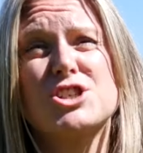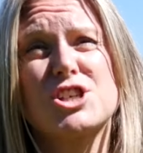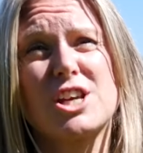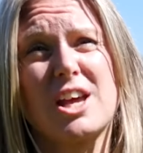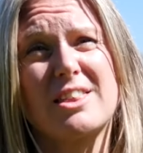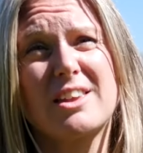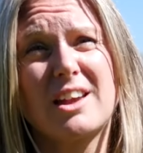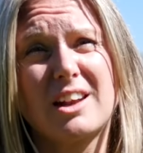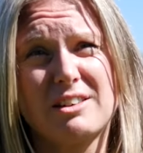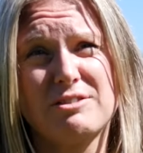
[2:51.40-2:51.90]

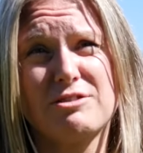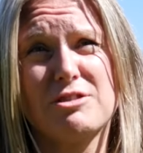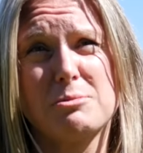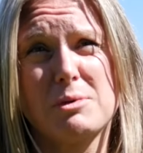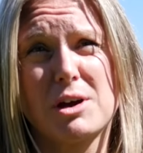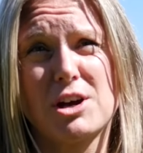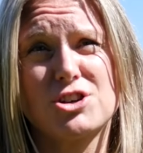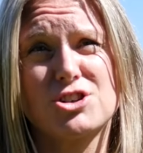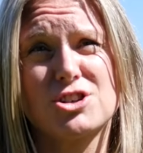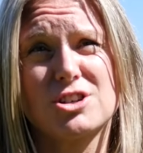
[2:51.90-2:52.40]
share that
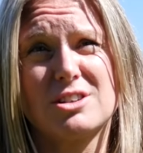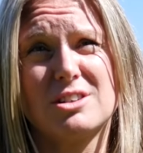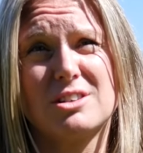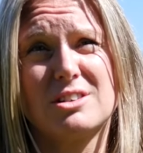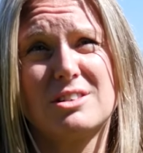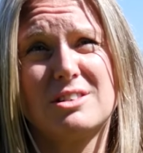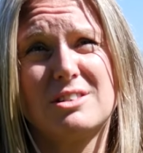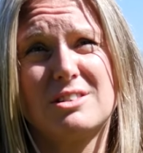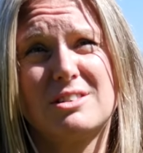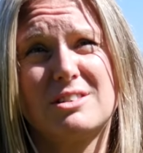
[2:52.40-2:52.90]
information.
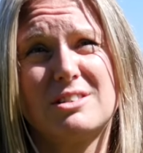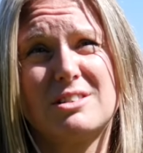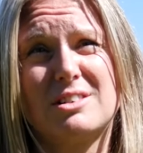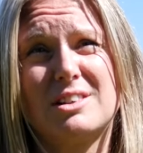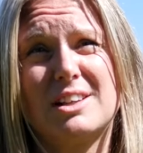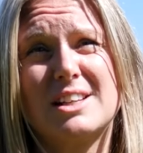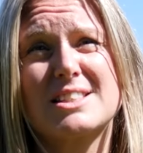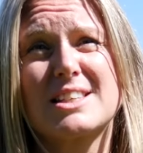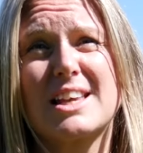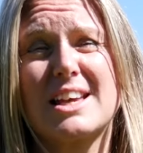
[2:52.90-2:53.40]

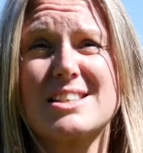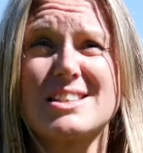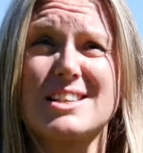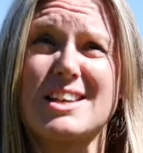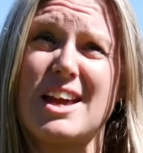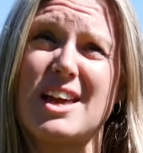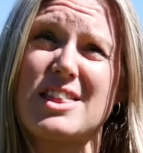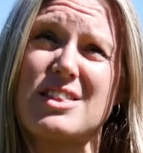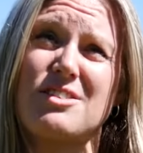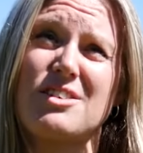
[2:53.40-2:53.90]
Let's get
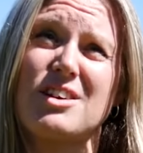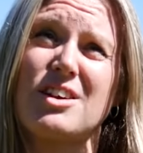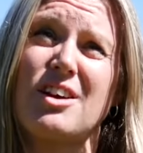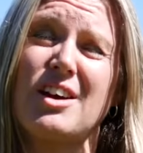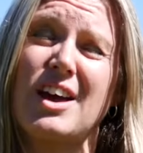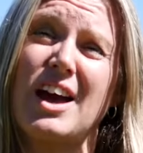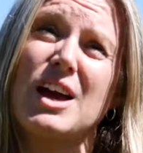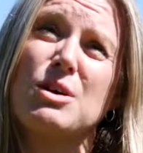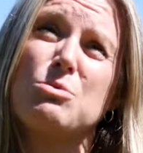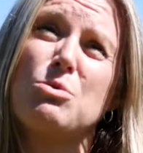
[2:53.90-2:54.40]
together and go, hey,